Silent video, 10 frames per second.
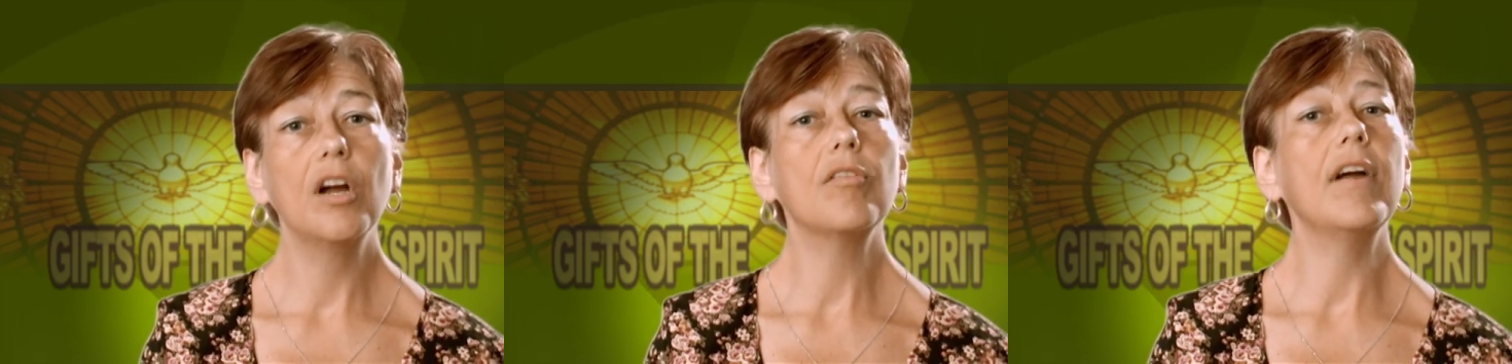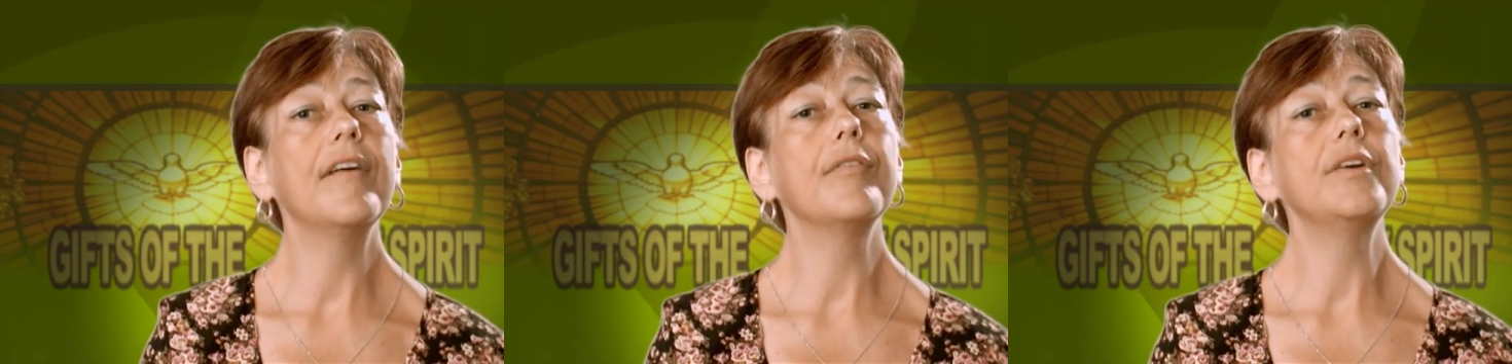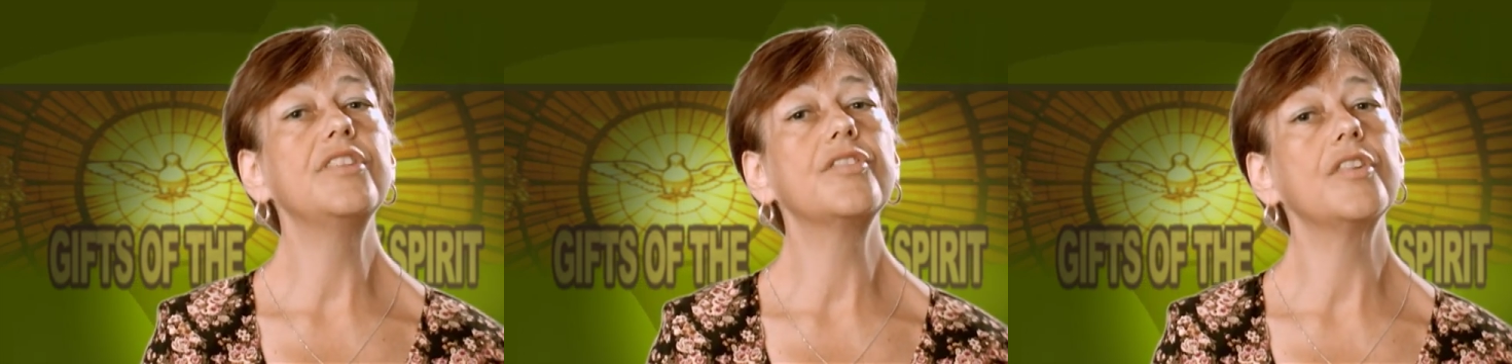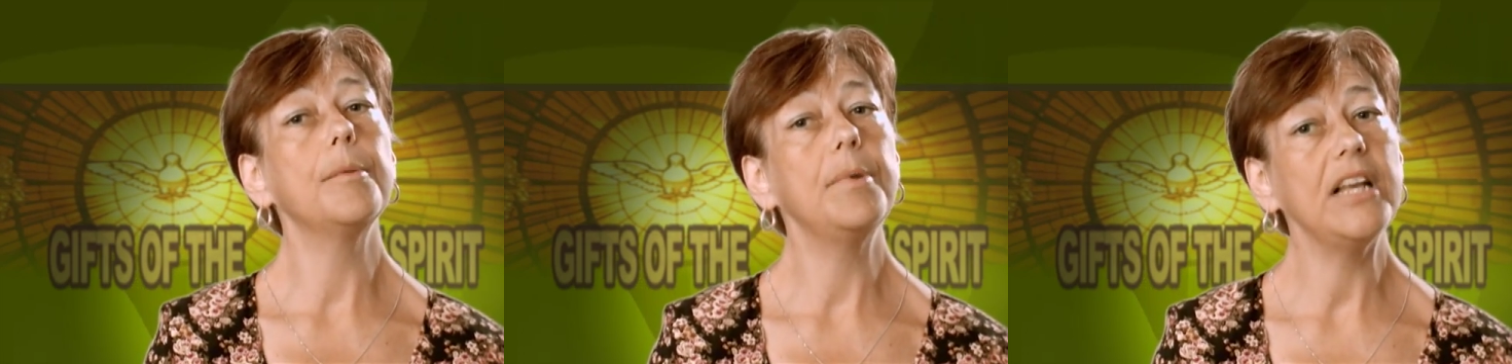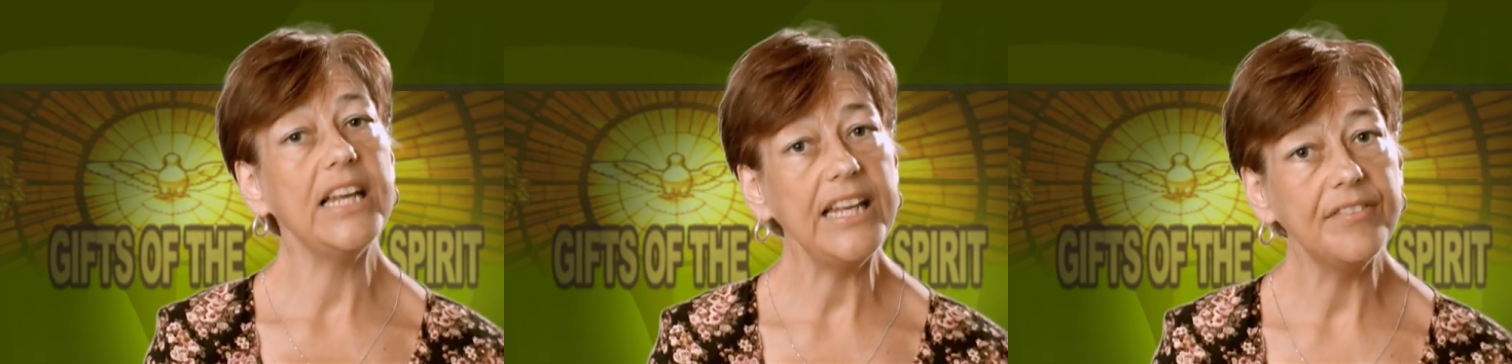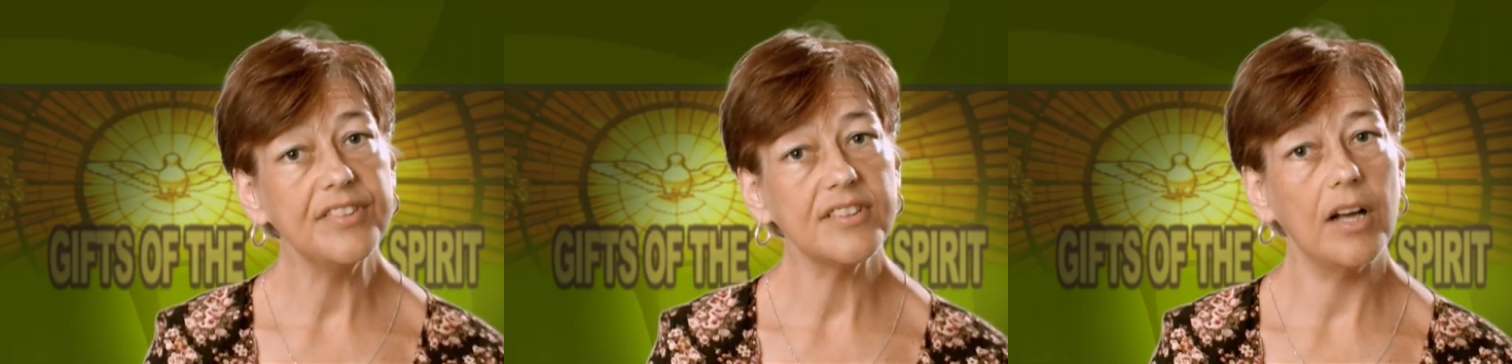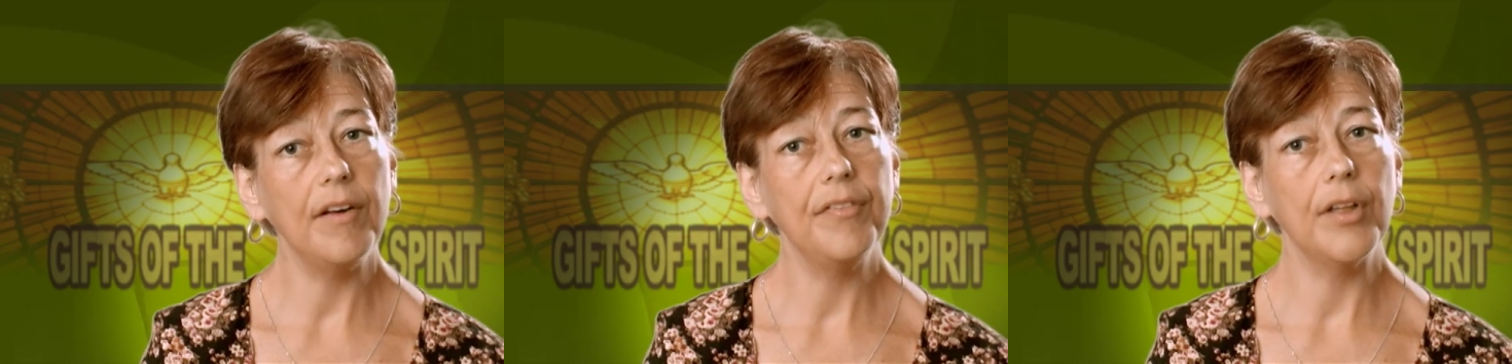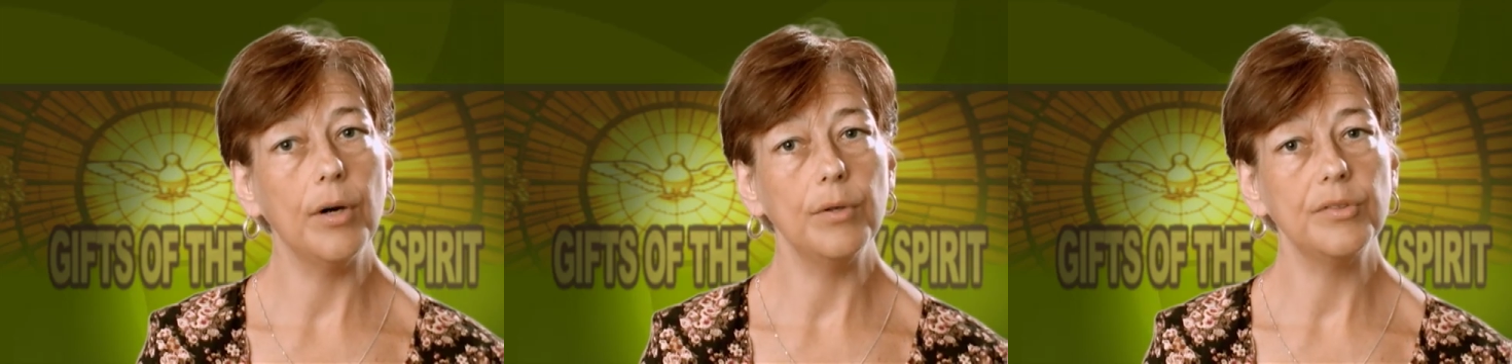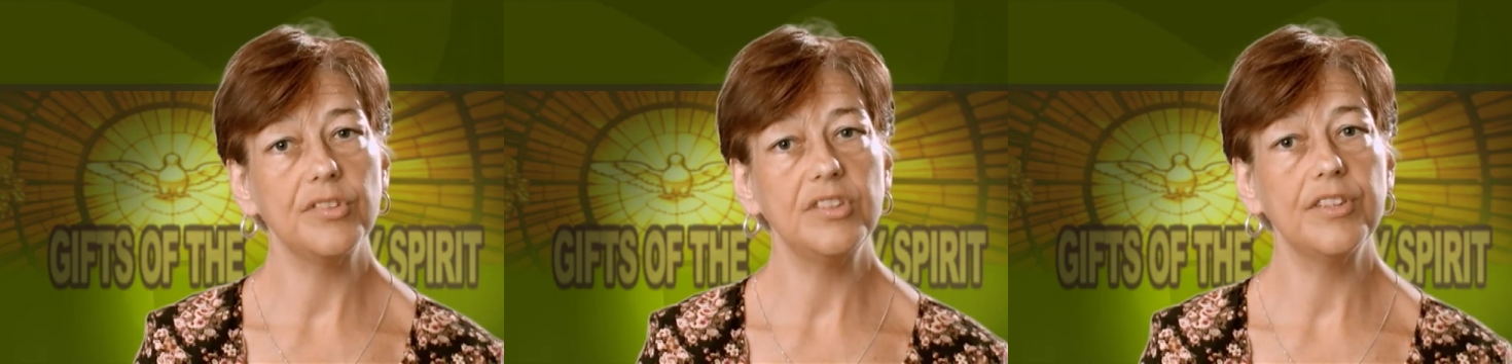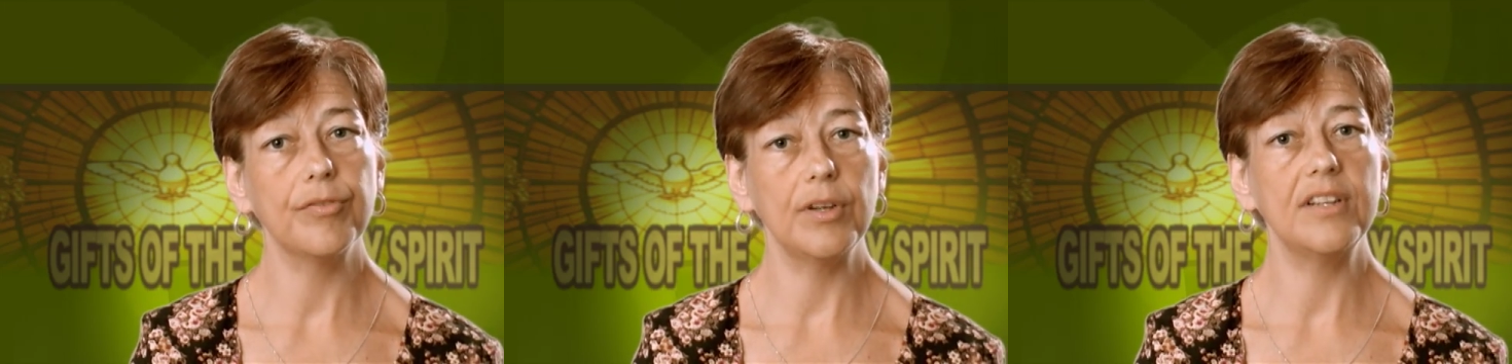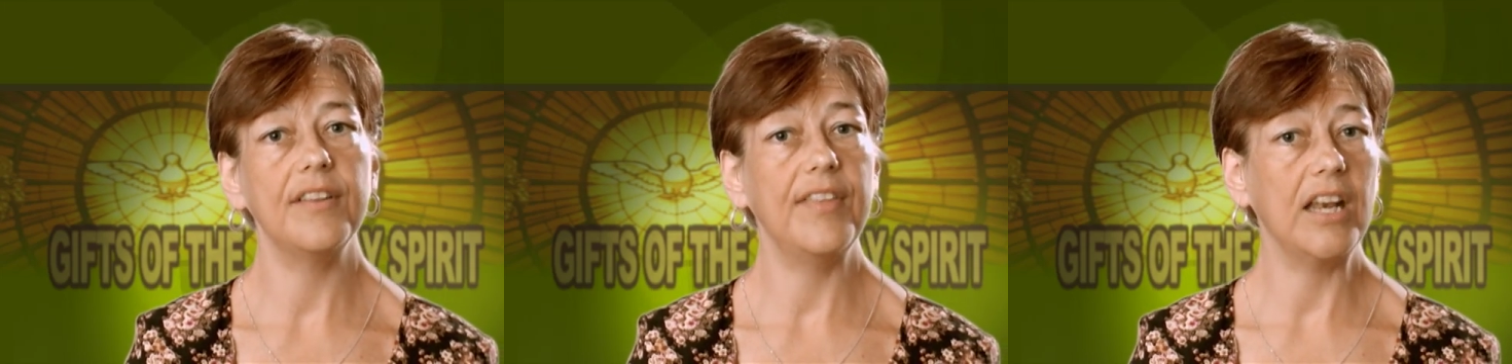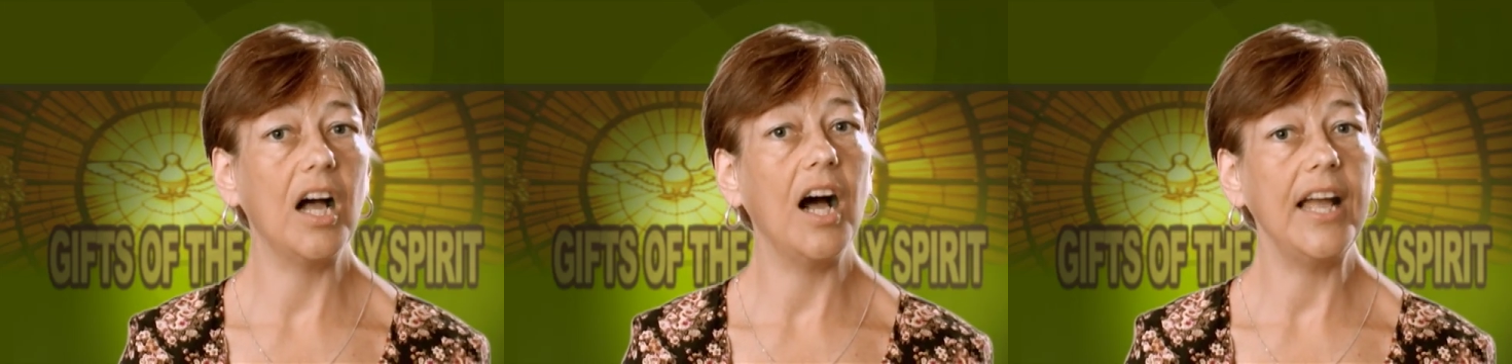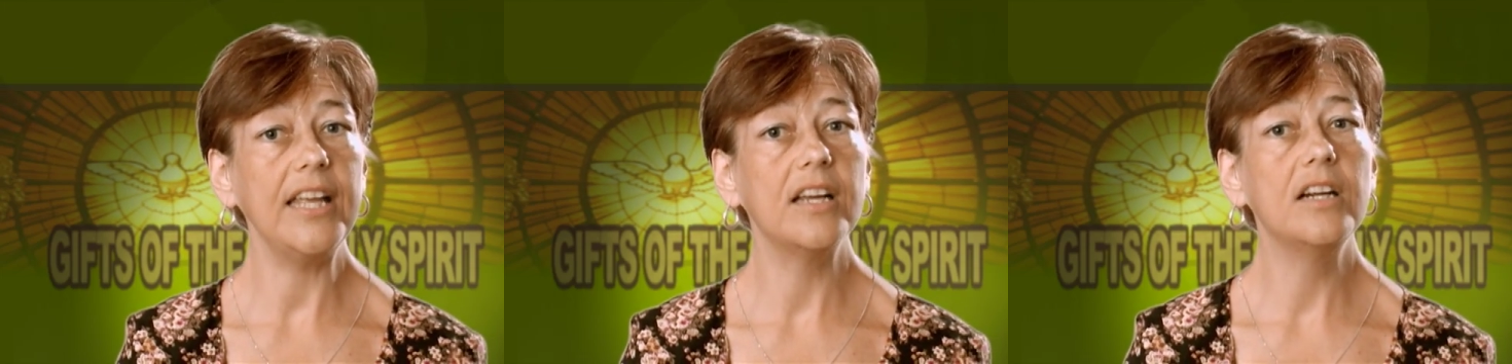reverence for the beliefs of those different than I,